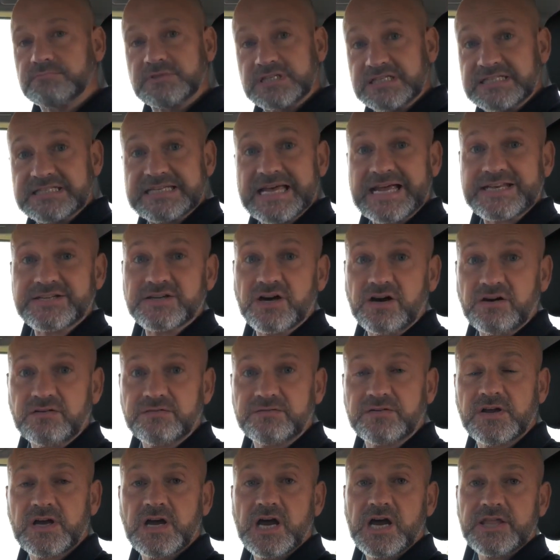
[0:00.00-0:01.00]
set
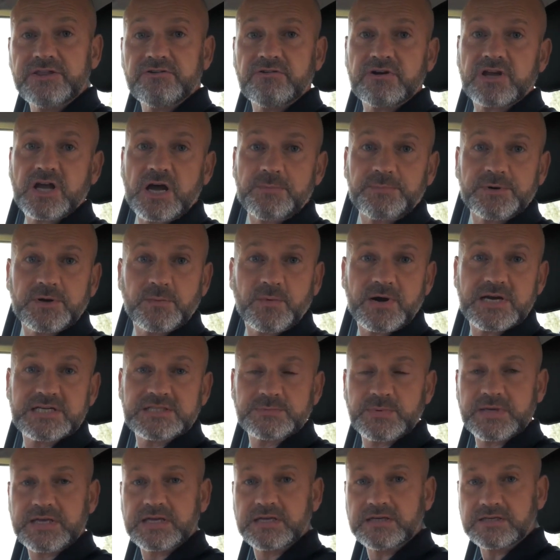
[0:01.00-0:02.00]
off, and there are a couple of ways
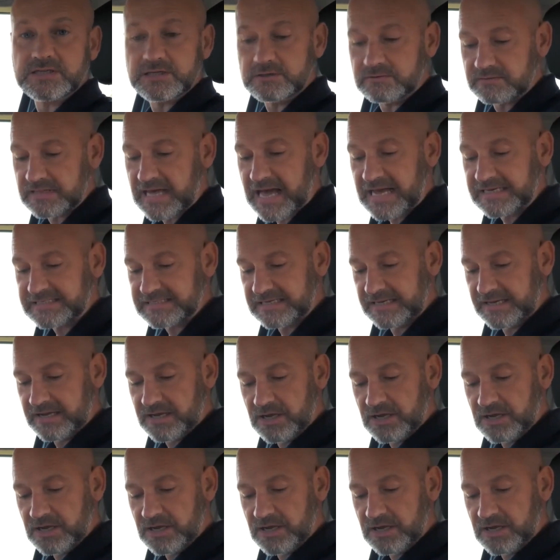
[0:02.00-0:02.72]
we can do that.